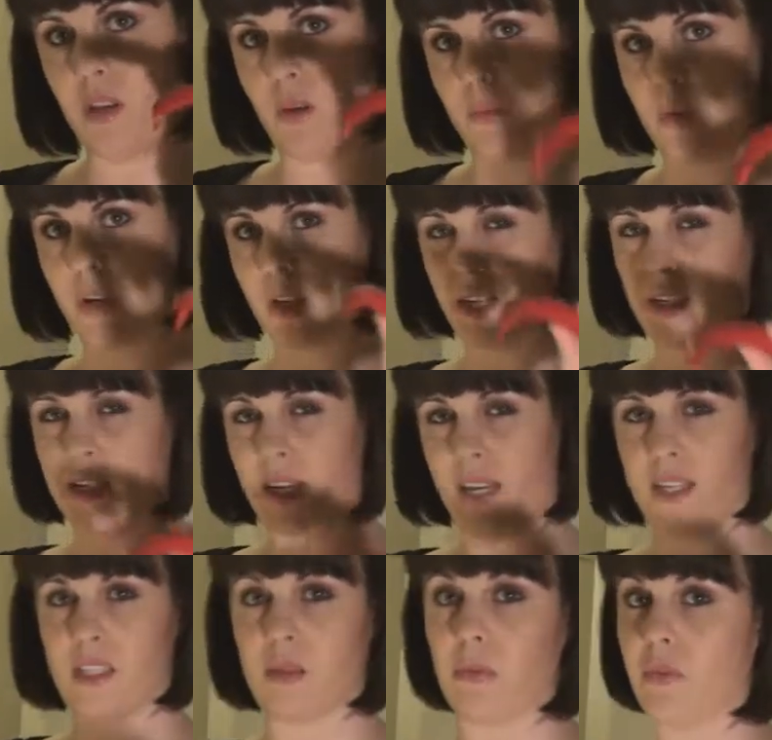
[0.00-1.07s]
and we're going to
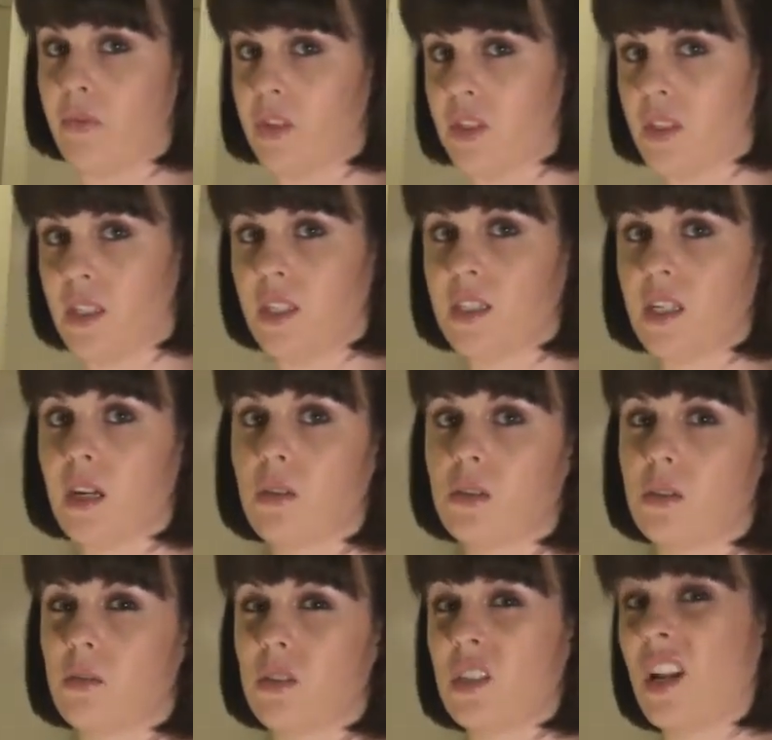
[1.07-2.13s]
take some of the seeds out
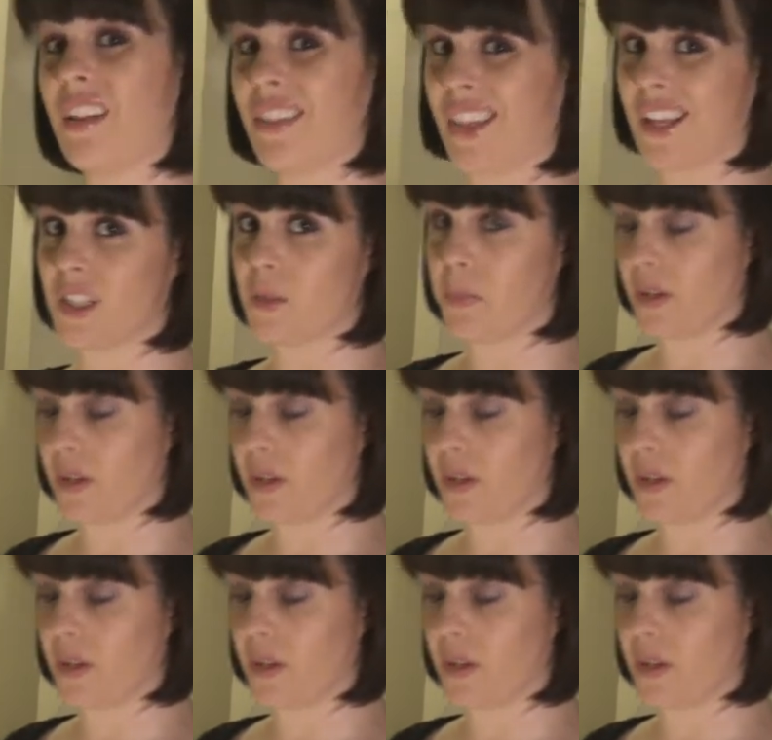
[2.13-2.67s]
so it's not that